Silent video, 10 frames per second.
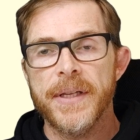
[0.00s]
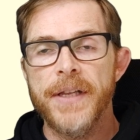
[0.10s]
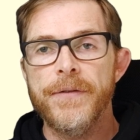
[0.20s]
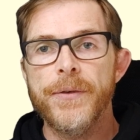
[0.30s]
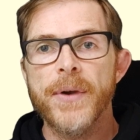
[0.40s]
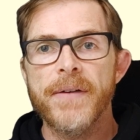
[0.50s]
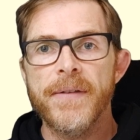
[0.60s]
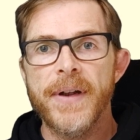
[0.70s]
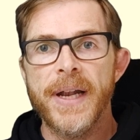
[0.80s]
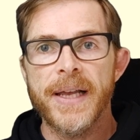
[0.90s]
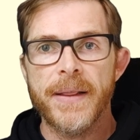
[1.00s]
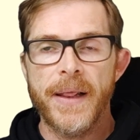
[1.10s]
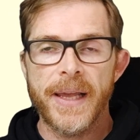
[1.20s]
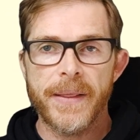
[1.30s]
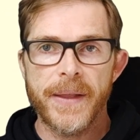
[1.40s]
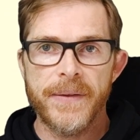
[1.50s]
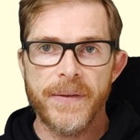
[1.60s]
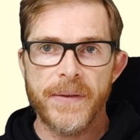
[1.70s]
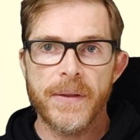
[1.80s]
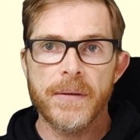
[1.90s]
If you have like
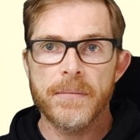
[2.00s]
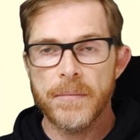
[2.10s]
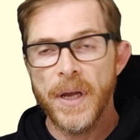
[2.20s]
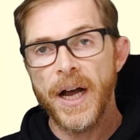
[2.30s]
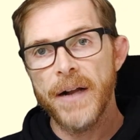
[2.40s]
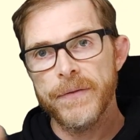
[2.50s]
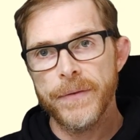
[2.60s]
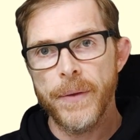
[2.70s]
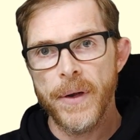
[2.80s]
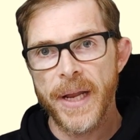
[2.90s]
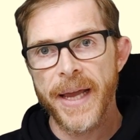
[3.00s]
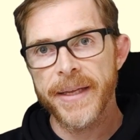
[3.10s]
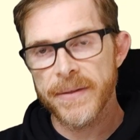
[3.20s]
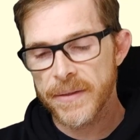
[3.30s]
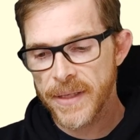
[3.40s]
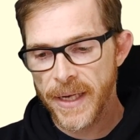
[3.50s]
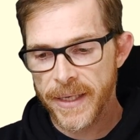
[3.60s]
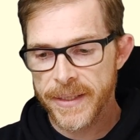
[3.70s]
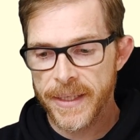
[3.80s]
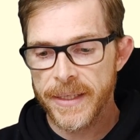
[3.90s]
this, half the lines
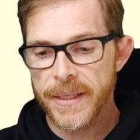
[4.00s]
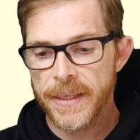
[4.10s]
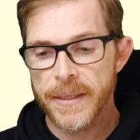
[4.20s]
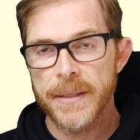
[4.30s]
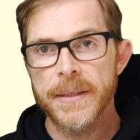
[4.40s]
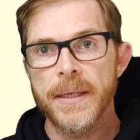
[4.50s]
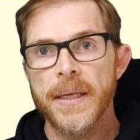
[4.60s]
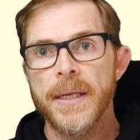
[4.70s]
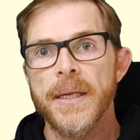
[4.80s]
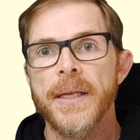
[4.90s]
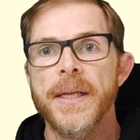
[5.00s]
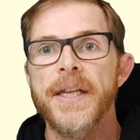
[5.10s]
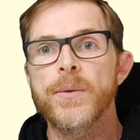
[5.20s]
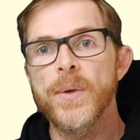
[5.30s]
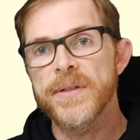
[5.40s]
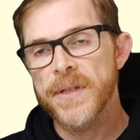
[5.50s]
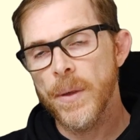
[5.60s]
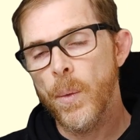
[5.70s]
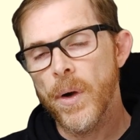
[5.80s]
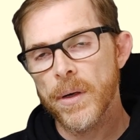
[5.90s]
selected, it will
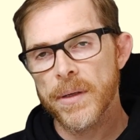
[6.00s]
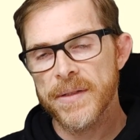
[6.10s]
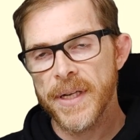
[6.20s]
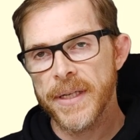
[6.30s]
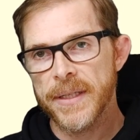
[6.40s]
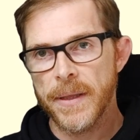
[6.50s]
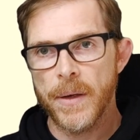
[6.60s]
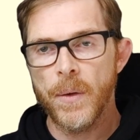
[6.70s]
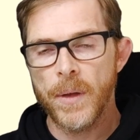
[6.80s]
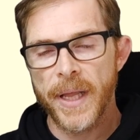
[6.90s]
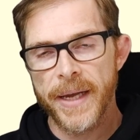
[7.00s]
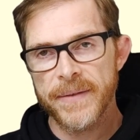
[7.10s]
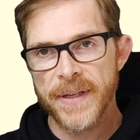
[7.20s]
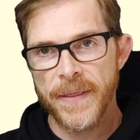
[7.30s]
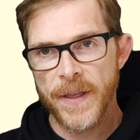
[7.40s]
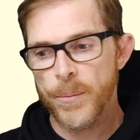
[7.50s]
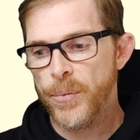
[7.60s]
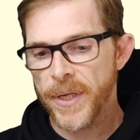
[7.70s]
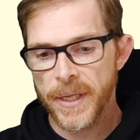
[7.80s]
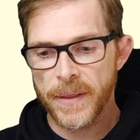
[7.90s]
still work, selecting the whole lines and then
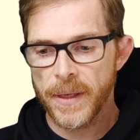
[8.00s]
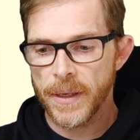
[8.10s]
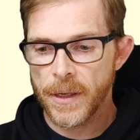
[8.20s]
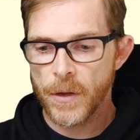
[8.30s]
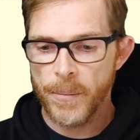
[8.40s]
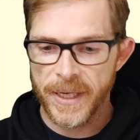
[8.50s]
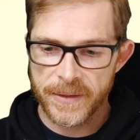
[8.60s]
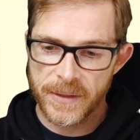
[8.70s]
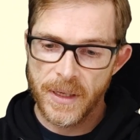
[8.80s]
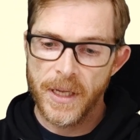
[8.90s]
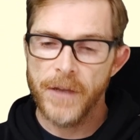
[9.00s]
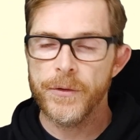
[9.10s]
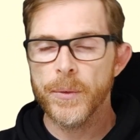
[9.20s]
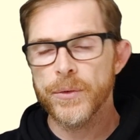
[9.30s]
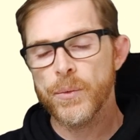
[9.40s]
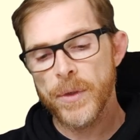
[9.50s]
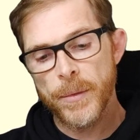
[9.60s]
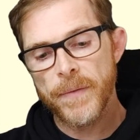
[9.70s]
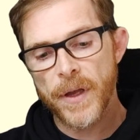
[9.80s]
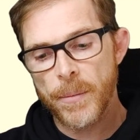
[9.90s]
putting the comment. If you want to
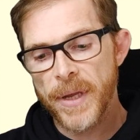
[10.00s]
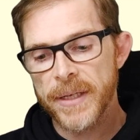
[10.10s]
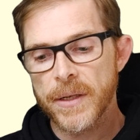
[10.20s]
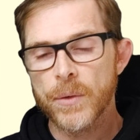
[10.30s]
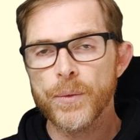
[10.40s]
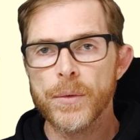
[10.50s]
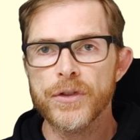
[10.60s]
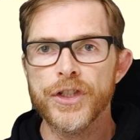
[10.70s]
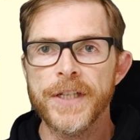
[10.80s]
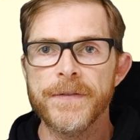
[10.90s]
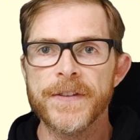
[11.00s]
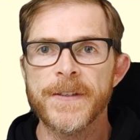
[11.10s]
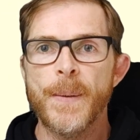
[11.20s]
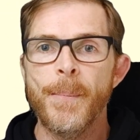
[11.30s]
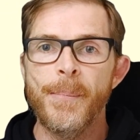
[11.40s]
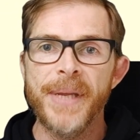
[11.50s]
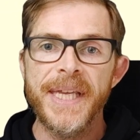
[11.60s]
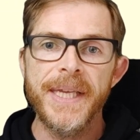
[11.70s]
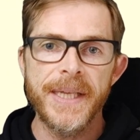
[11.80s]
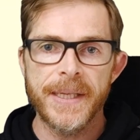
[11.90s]
remove the comment,
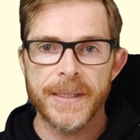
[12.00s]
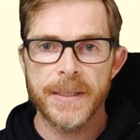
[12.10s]
Ctrl+Shift+B.